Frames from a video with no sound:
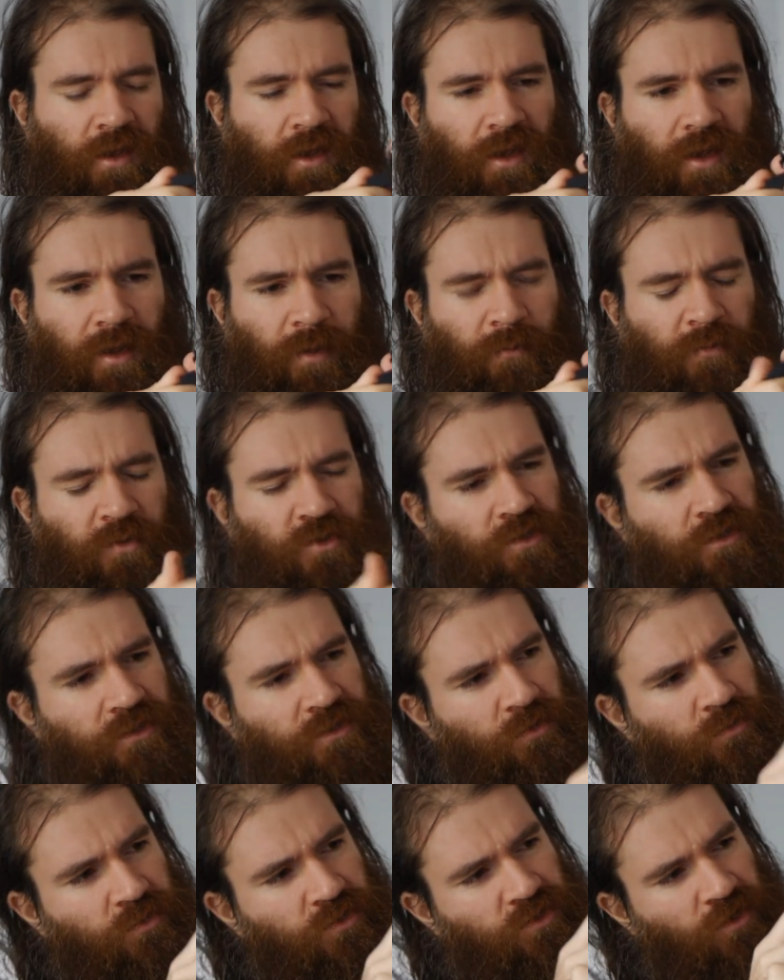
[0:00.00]
We've also got
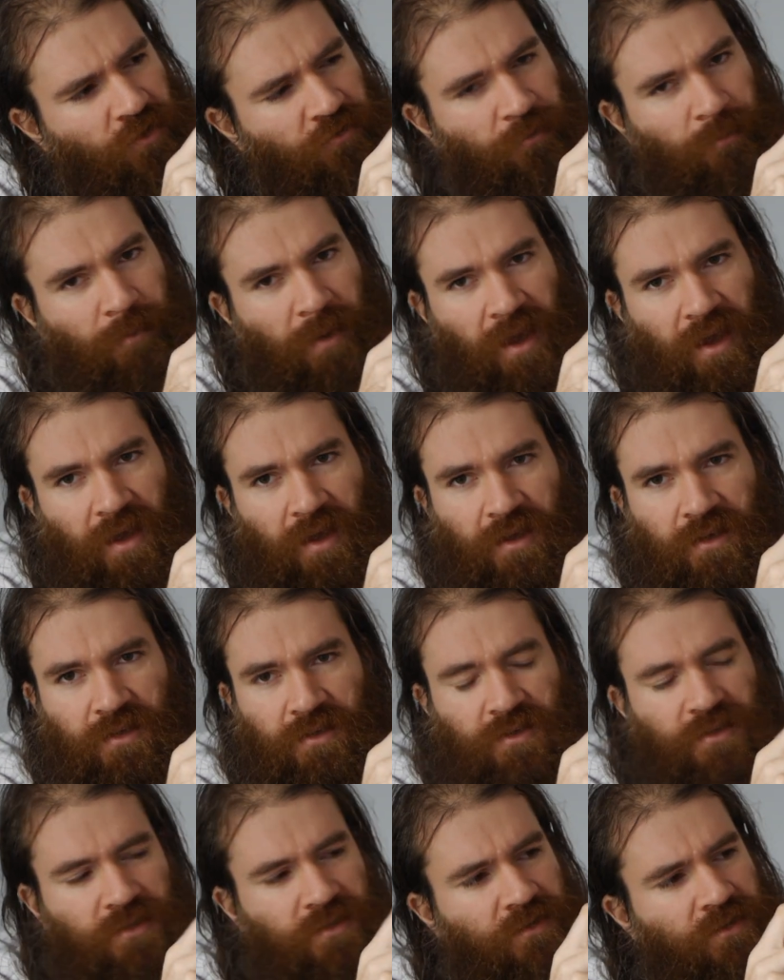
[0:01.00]
these little soft
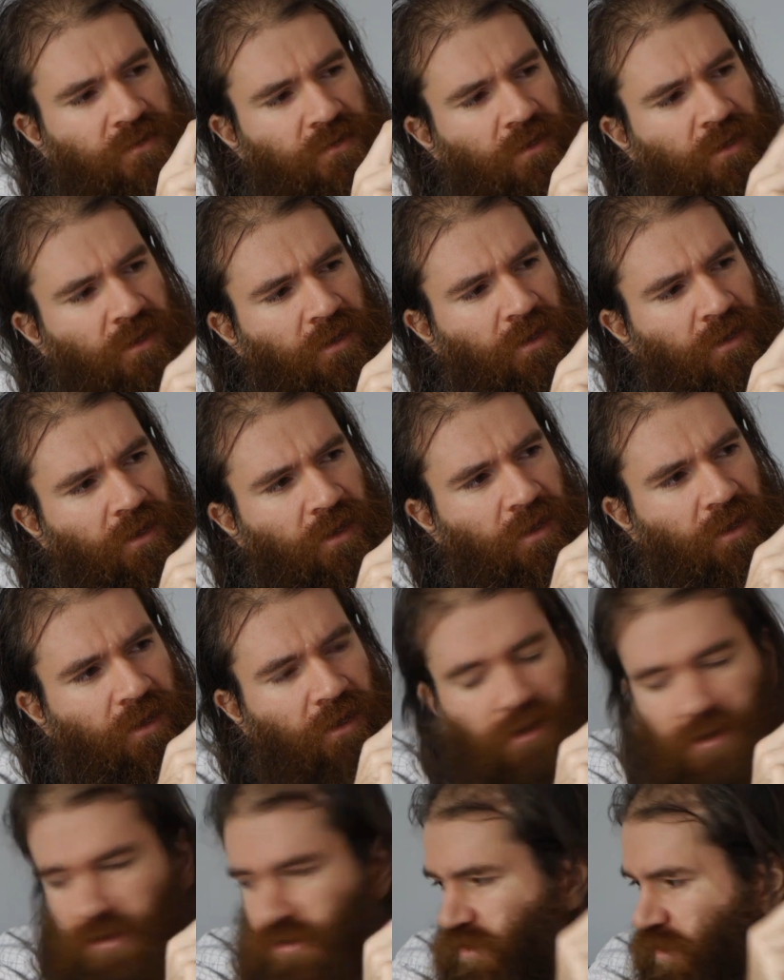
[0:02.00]
pads
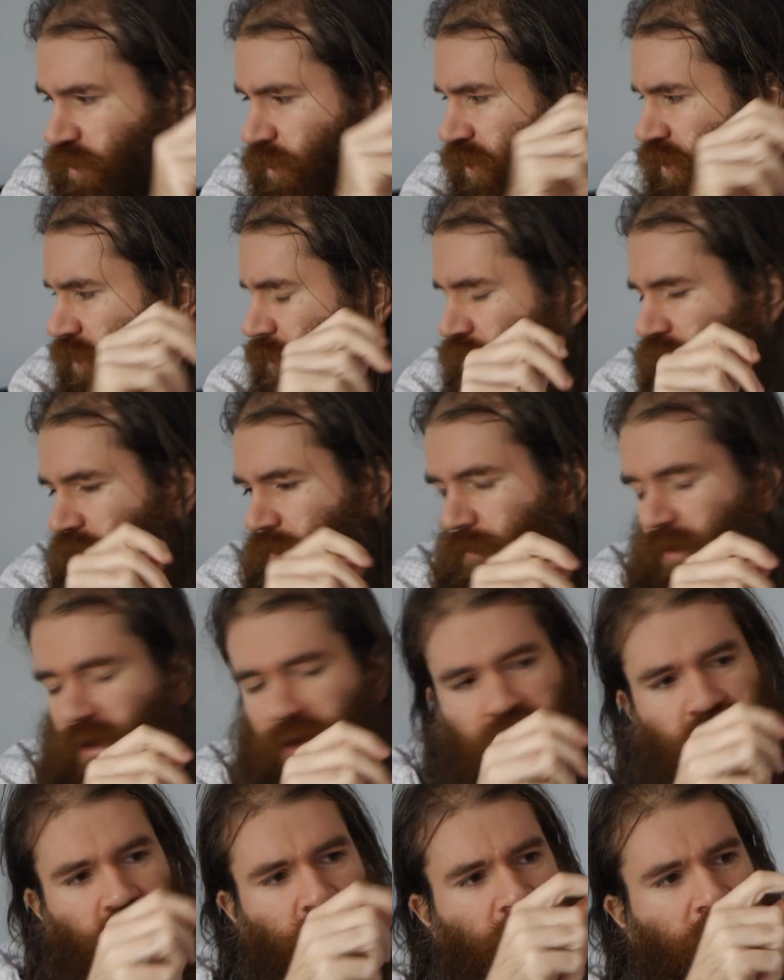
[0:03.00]
here. So when you put a
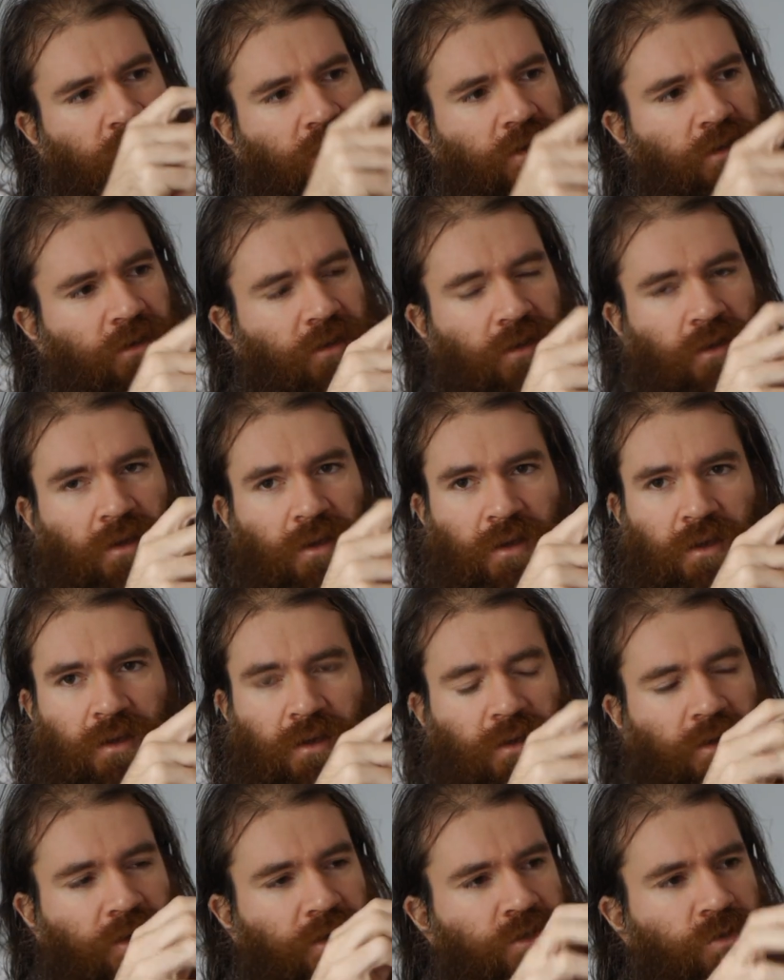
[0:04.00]
battery in,
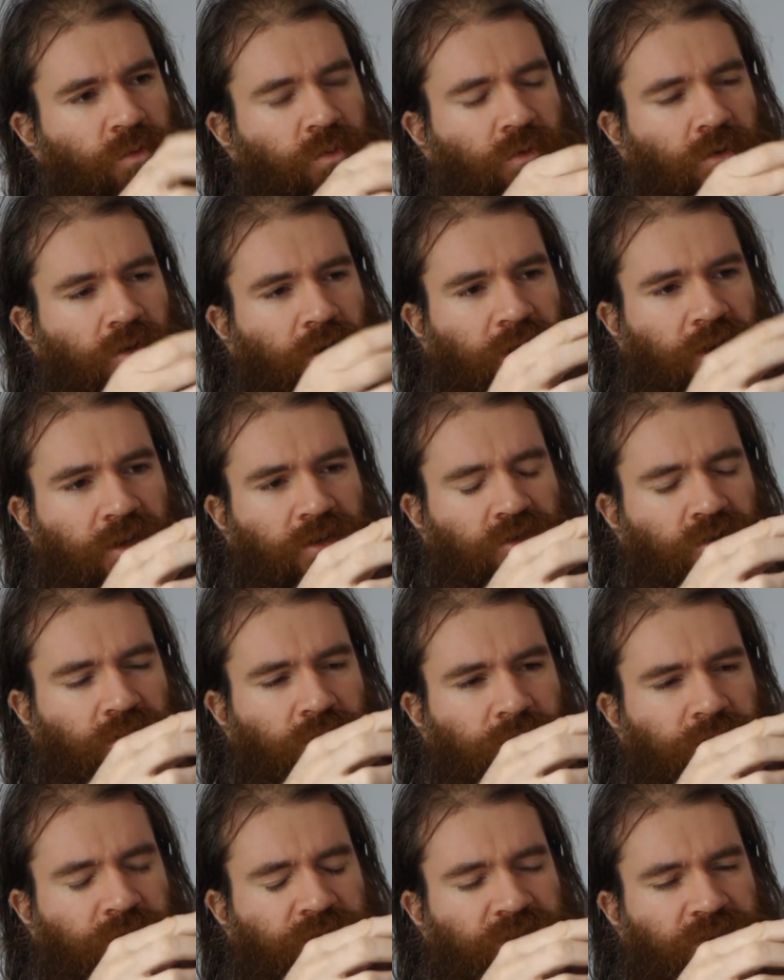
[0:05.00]
it will sort
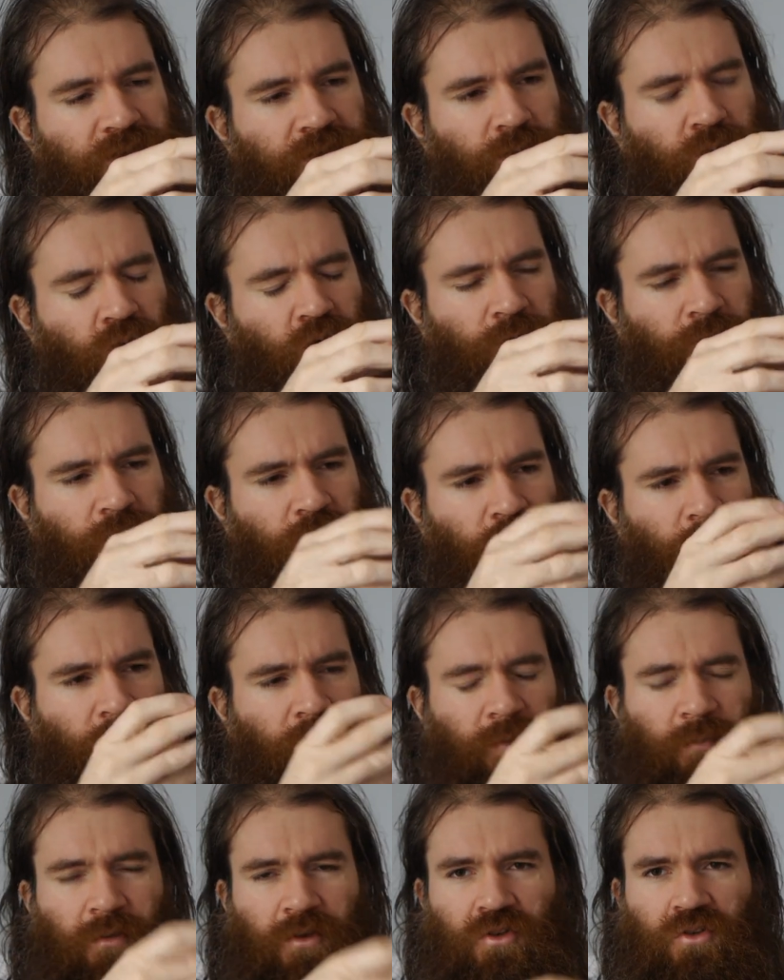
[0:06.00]
of sit in more
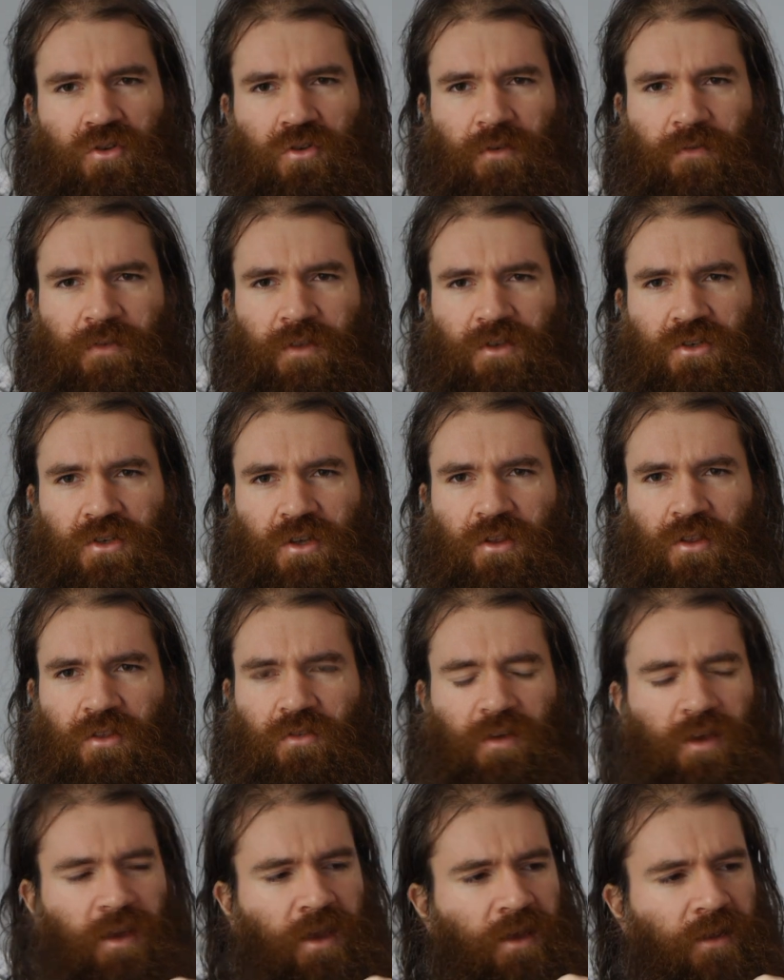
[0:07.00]
firmly. I'm not sure if the
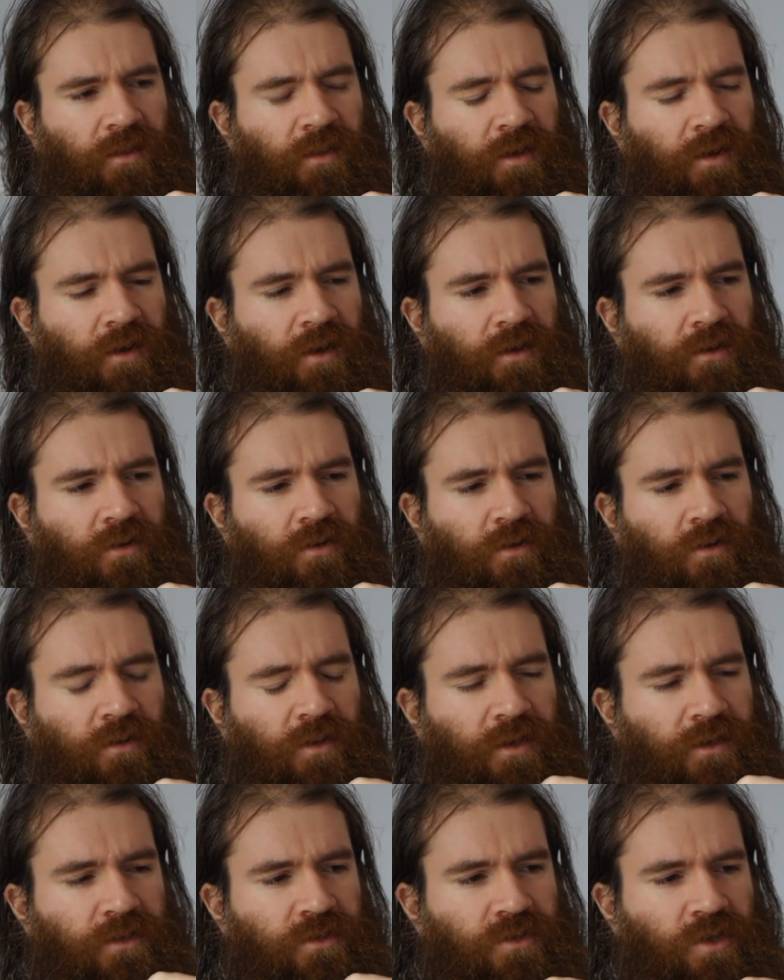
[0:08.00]
G3 had that. I don't
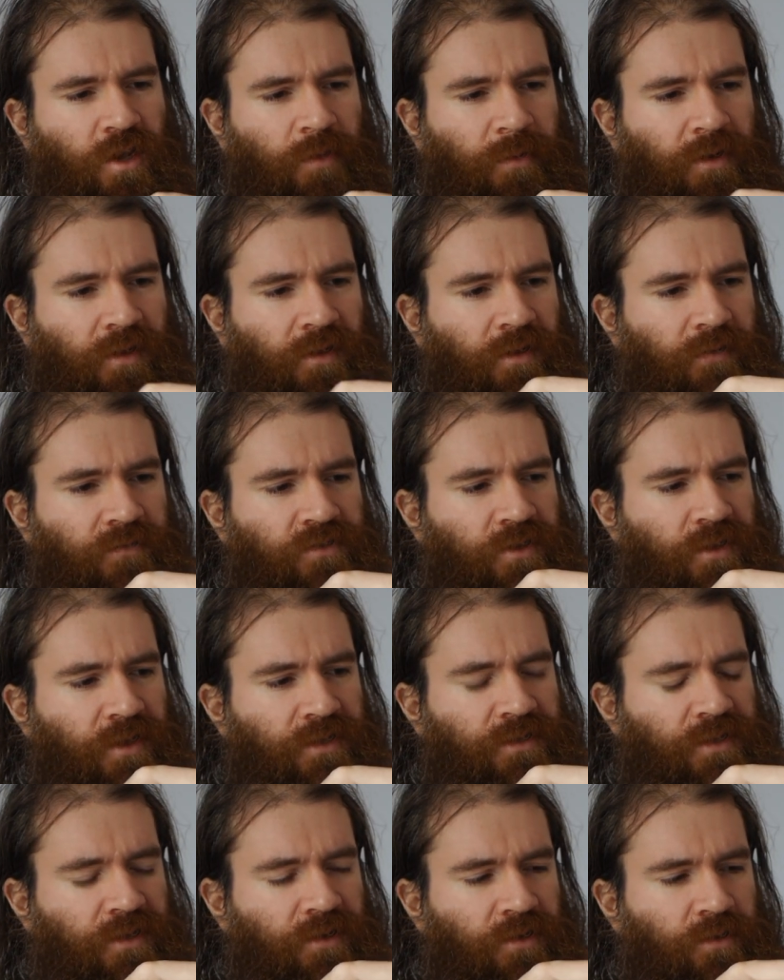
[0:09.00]
think so. But if so,
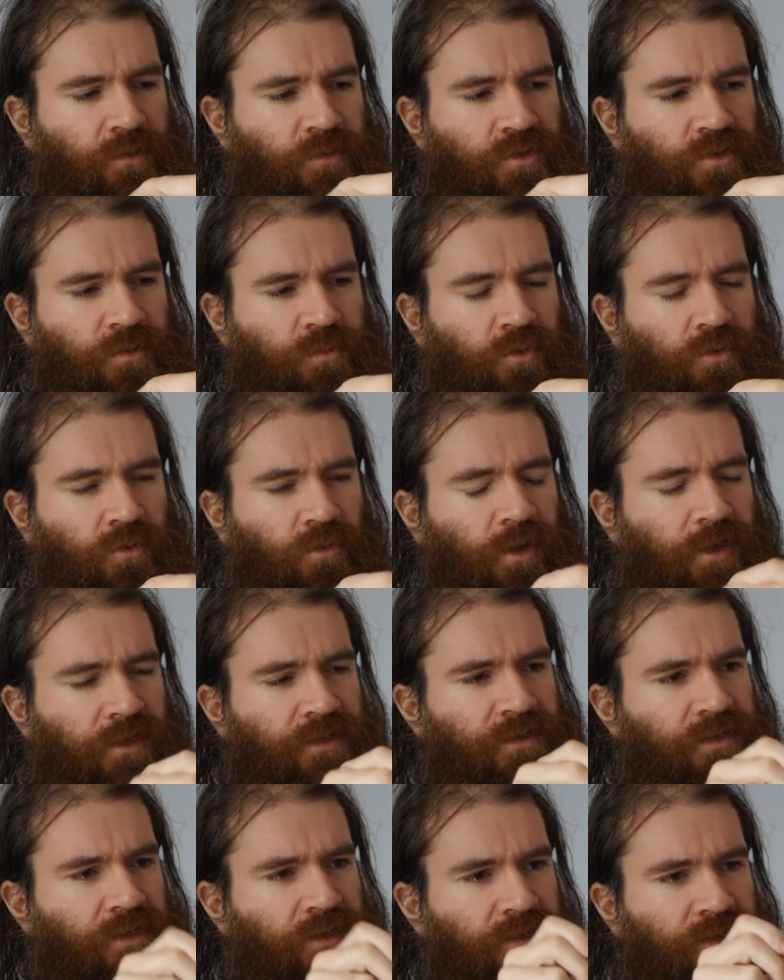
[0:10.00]
that's another little small,
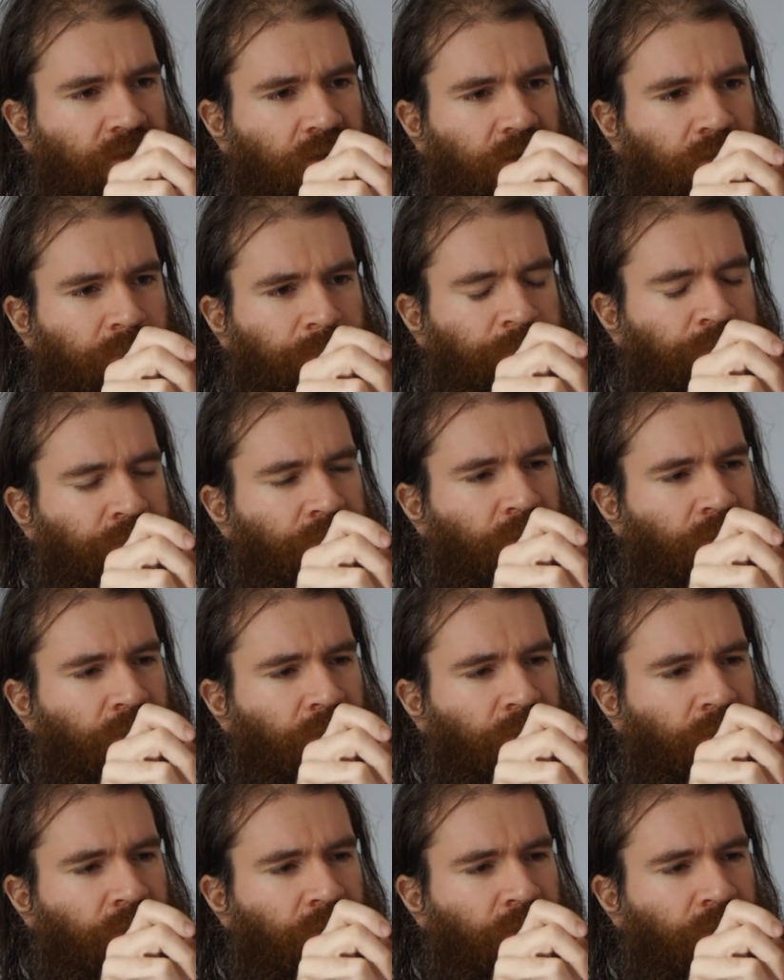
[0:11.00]
nice detail.